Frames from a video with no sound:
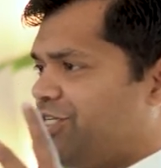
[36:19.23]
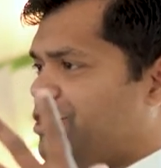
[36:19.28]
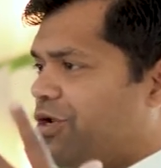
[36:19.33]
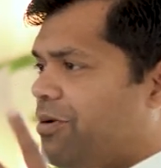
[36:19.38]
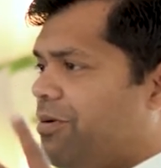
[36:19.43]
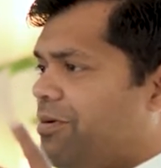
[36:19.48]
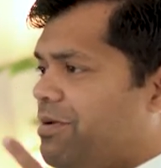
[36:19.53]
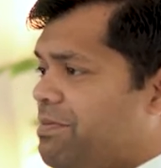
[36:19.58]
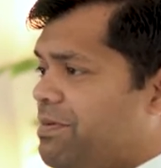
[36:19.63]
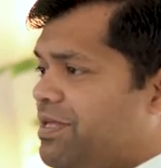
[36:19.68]
You
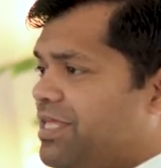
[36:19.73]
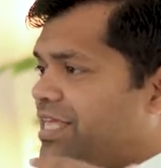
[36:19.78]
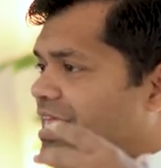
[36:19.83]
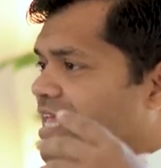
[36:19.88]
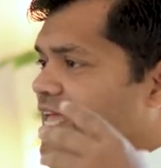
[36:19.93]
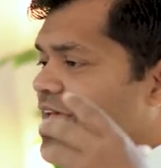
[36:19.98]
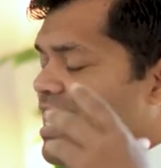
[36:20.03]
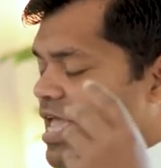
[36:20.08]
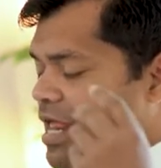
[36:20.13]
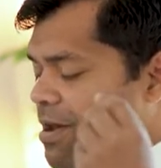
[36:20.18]
know,
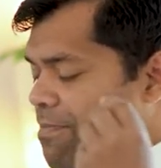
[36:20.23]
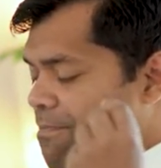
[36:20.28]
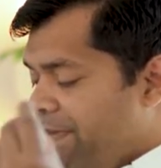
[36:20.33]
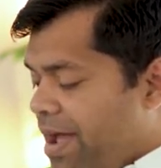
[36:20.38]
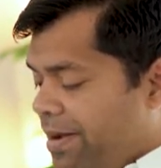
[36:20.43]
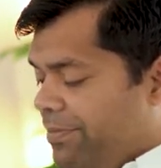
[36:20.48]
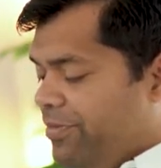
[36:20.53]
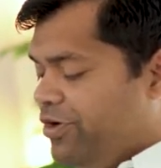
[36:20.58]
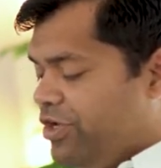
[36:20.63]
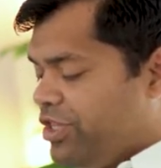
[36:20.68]
in
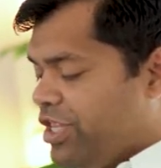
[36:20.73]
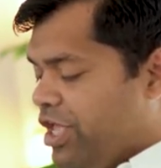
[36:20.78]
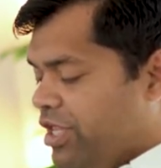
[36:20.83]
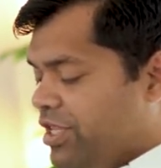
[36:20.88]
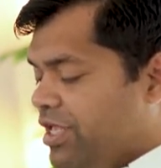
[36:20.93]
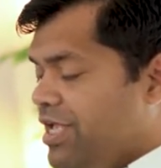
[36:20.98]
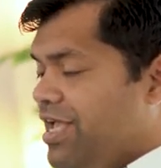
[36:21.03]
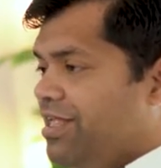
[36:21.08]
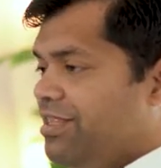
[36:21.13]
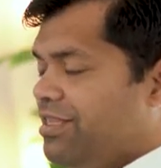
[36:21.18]
memory,
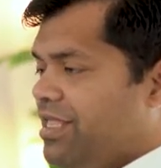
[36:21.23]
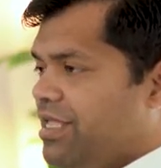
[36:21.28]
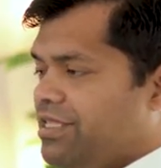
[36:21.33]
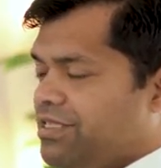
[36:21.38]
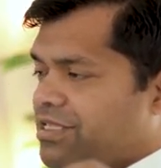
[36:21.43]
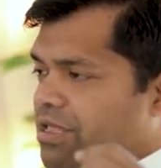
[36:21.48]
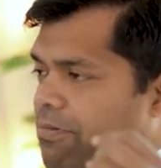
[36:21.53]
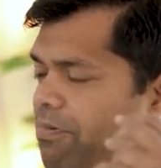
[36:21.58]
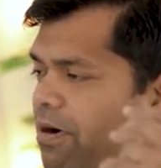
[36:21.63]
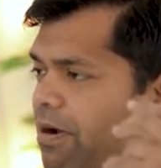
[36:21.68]
they they,
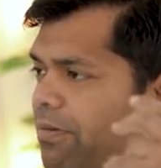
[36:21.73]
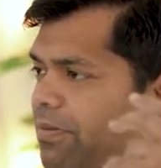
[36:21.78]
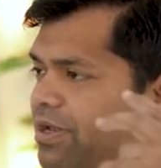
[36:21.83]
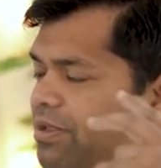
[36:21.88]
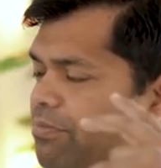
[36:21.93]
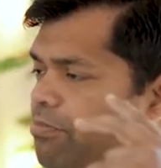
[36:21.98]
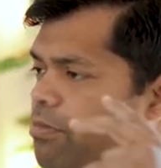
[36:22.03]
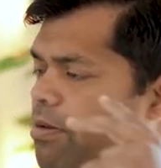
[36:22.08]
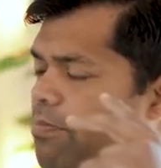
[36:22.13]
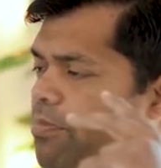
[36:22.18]
they
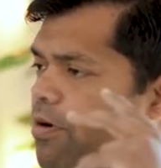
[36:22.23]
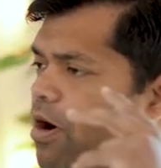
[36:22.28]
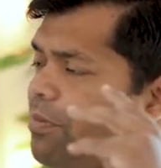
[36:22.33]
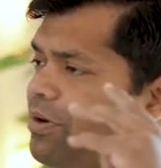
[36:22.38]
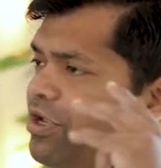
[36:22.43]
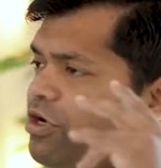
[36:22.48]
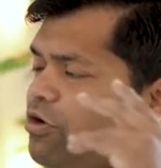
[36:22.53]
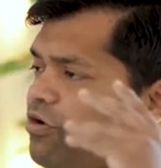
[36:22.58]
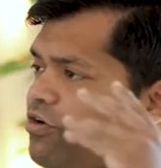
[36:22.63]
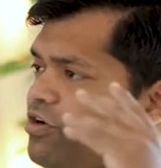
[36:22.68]
probably they
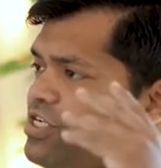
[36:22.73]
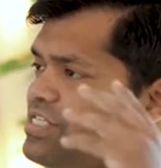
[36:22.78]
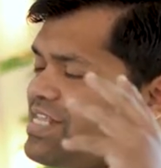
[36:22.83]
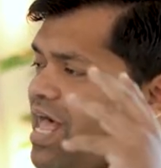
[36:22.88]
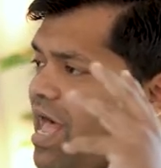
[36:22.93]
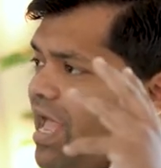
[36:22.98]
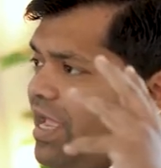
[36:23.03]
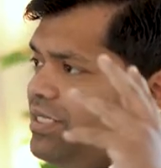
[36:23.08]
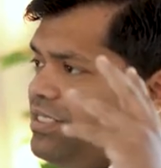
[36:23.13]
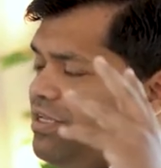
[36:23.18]
probably could
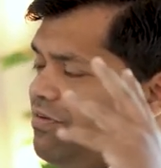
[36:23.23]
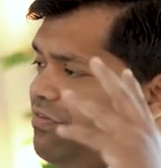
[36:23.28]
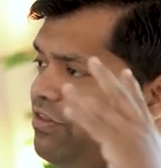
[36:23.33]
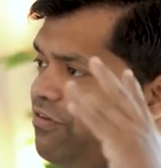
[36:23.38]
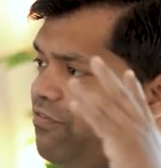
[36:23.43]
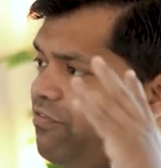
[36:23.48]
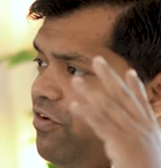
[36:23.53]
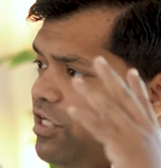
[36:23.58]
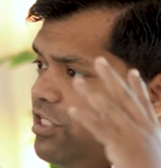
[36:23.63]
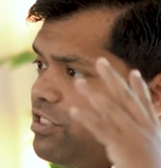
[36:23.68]
recite even
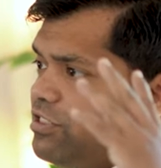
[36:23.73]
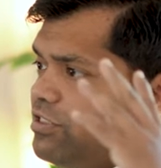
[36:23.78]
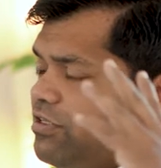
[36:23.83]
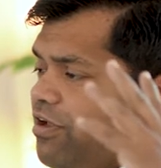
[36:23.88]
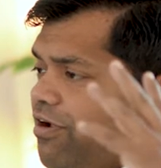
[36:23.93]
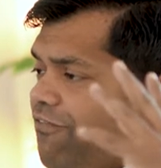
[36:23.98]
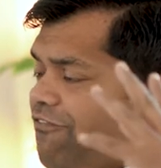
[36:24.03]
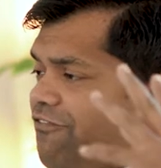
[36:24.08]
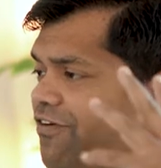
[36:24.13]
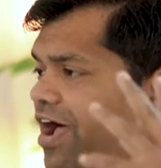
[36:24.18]
the
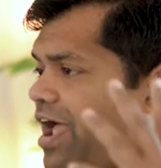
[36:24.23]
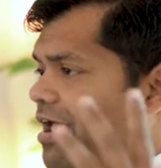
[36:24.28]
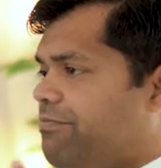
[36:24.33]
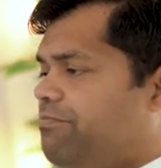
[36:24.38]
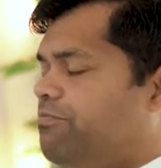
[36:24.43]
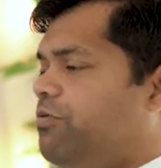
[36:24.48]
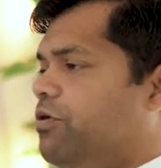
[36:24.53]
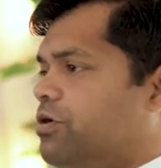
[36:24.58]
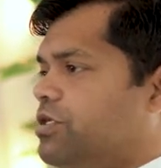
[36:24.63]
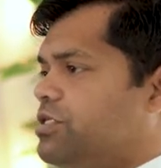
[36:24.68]
first
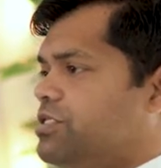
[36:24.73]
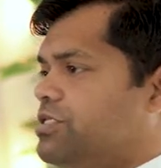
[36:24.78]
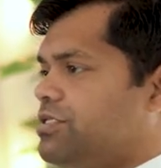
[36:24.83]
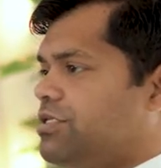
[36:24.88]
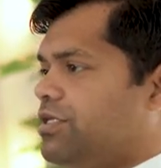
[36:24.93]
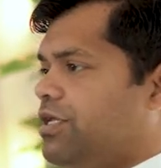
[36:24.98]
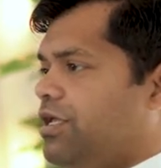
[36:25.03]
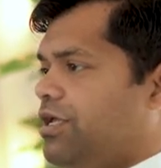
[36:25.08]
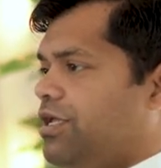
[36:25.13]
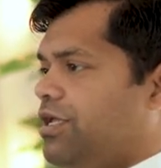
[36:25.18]
five books,